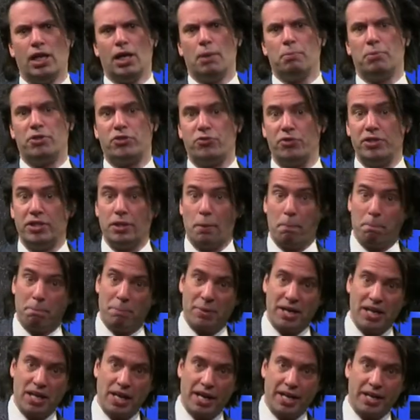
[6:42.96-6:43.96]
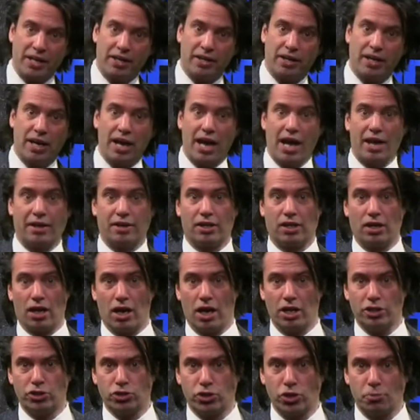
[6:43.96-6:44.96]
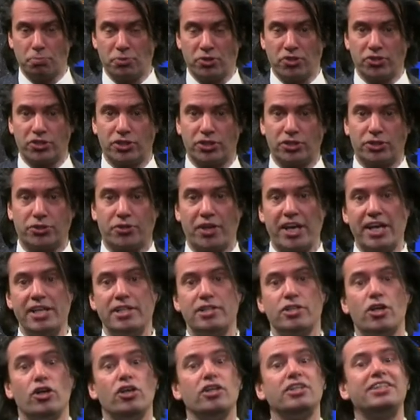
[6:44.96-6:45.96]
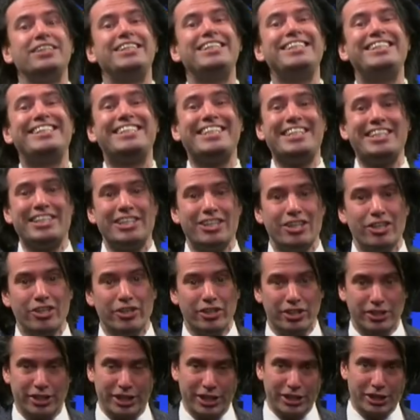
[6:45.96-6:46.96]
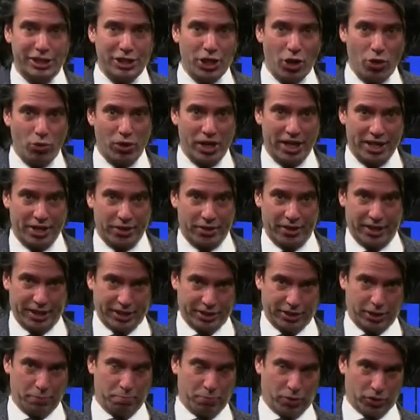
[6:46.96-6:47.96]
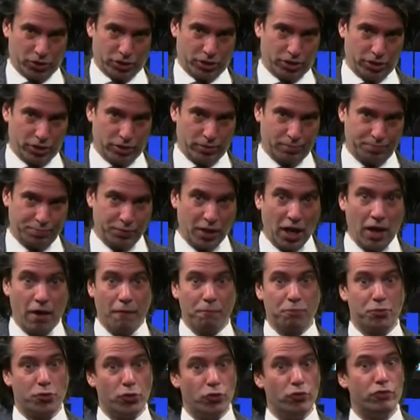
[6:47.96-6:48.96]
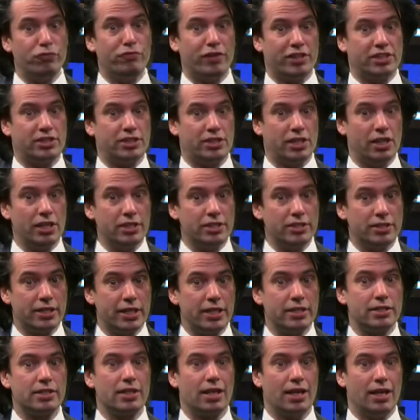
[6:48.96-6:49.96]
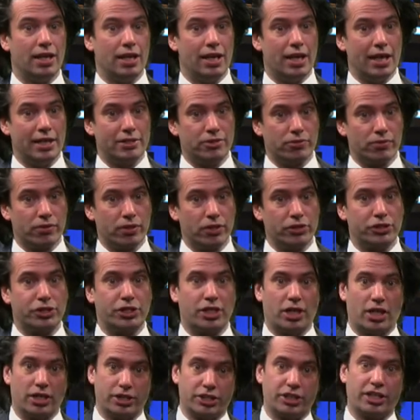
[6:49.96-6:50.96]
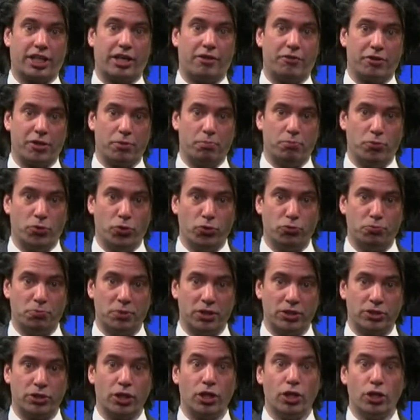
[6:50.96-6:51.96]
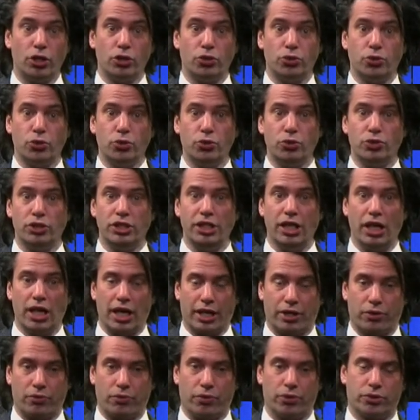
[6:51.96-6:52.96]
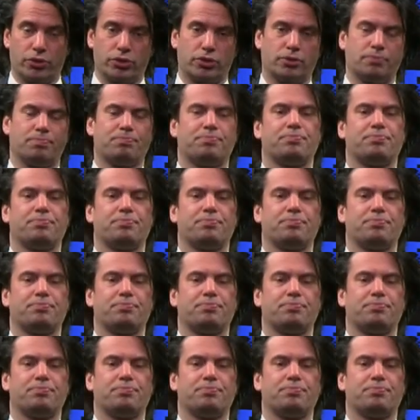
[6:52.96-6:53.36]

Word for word: Between the P layer and glass substrate, a TCO layer is deposited to facilitate lateral charge carrier movement to the electrodes.